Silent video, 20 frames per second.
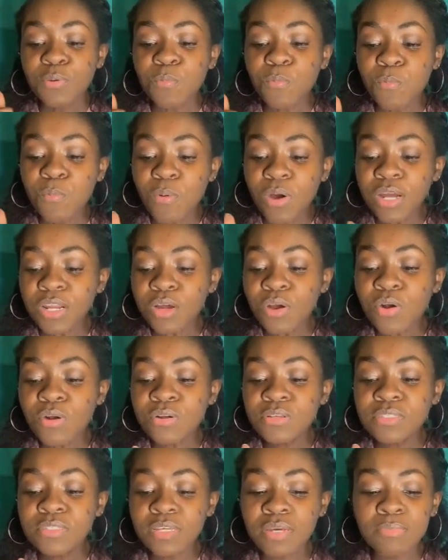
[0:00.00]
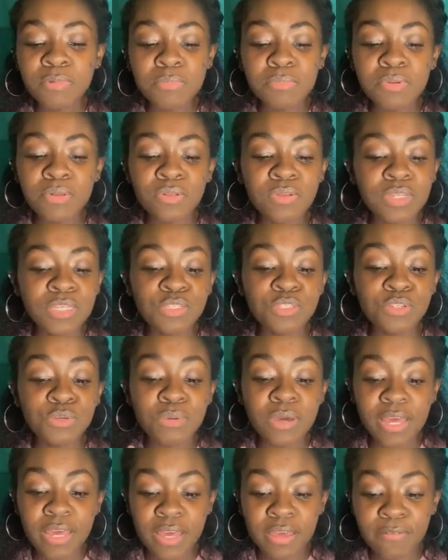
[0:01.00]
What are some abilities you
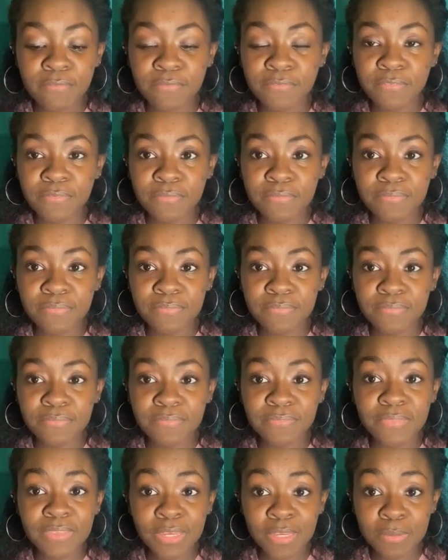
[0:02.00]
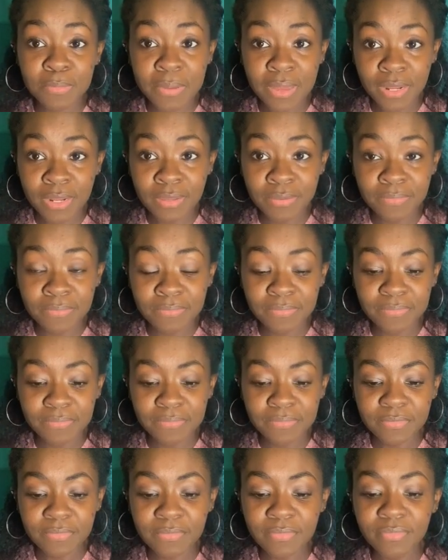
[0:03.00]
have? Think about it.
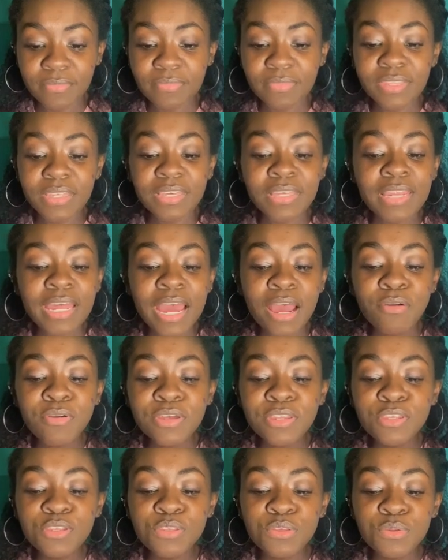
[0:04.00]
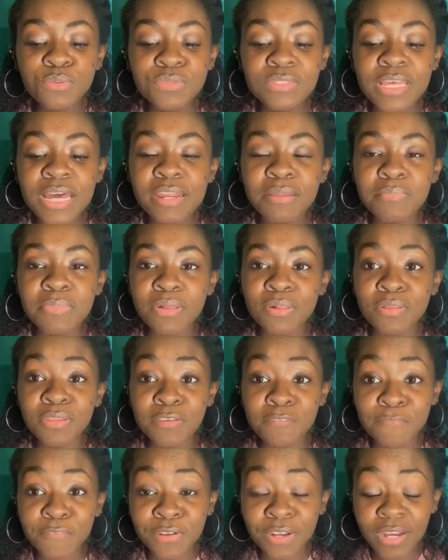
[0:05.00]
And how can you use that ability
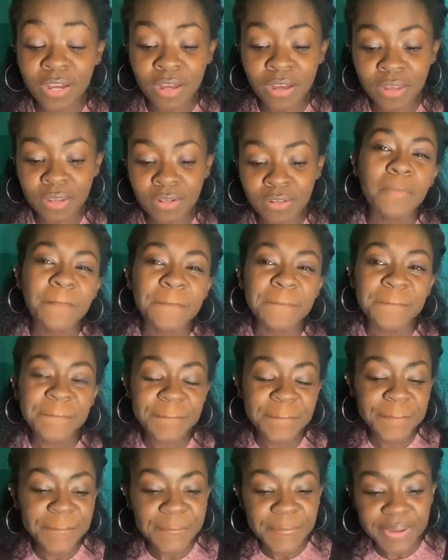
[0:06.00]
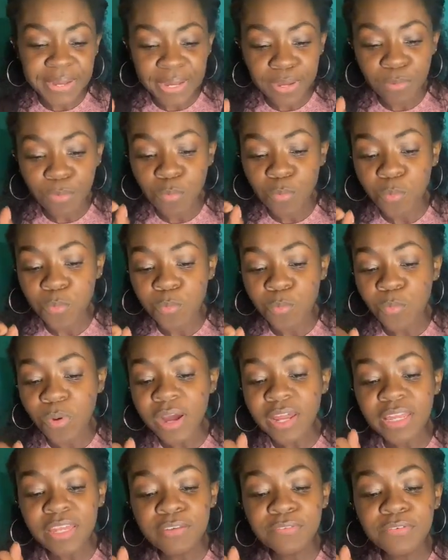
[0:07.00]
for God? But
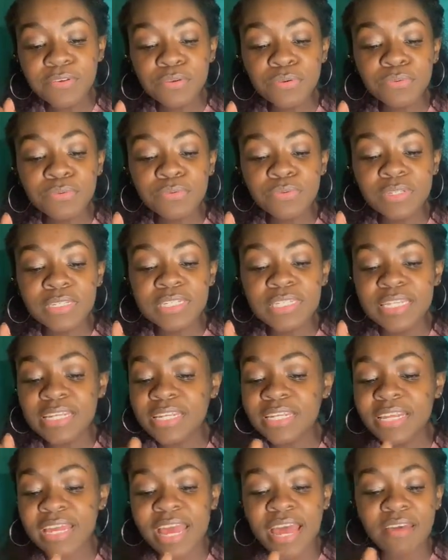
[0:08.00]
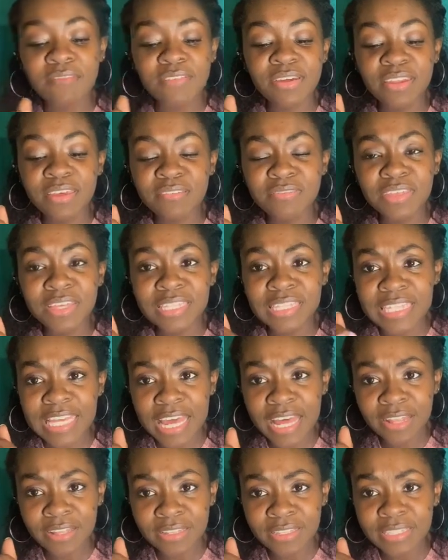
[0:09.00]
what if you didn't have any of these
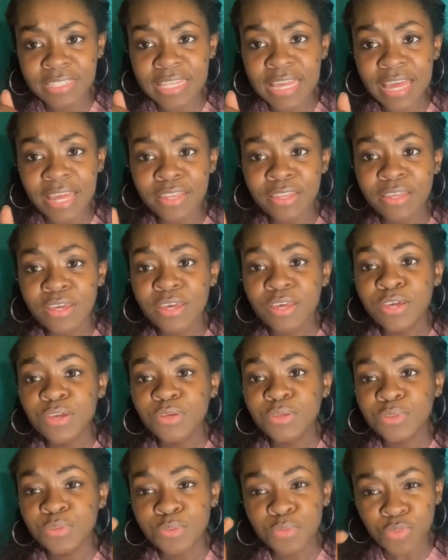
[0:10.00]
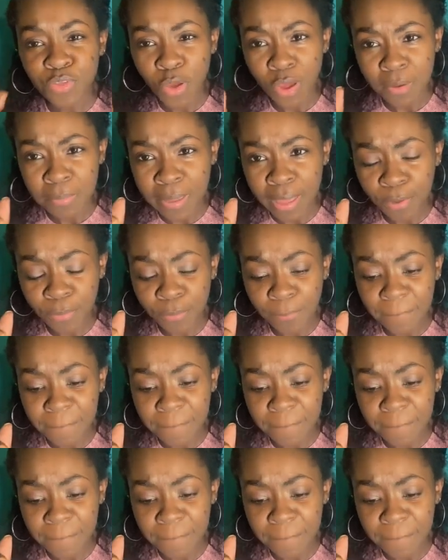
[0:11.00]
talents that you thought about?